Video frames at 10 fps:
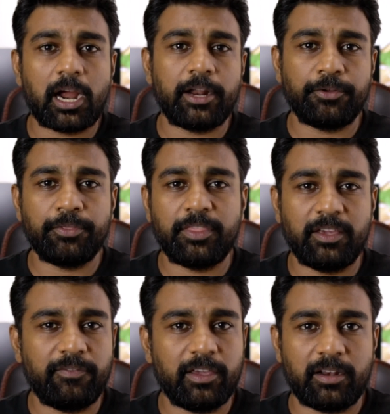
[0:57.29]
I don't
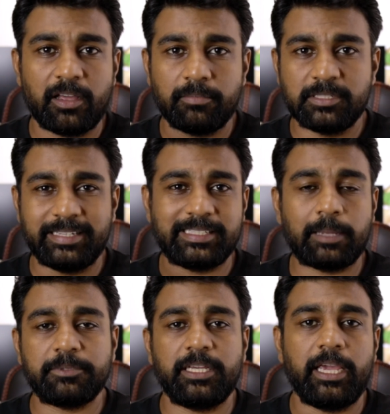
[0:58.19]
think Vietnam is
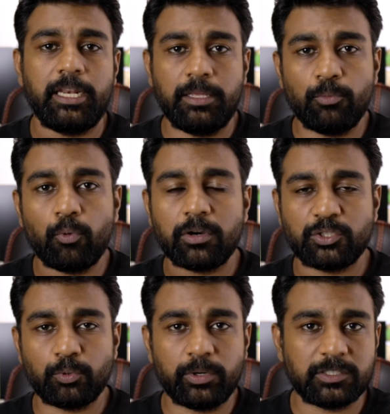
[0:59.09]
accepting any more
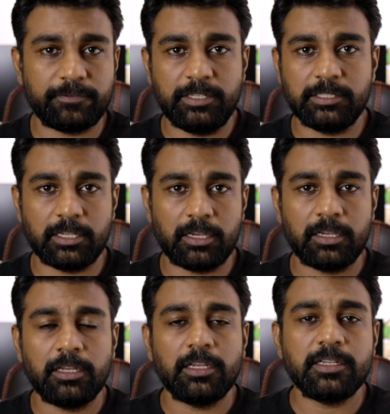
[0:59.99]
tourist visa
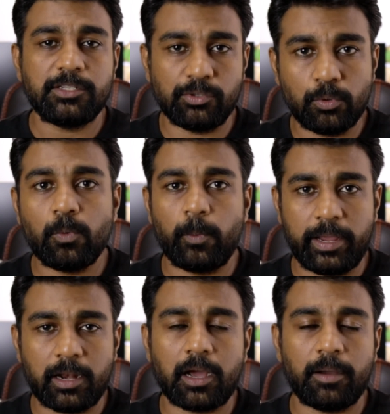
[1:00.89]
to
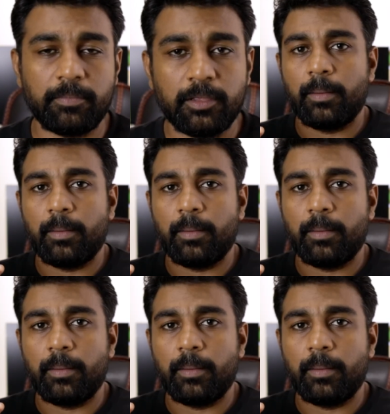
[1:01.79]
Vietnam.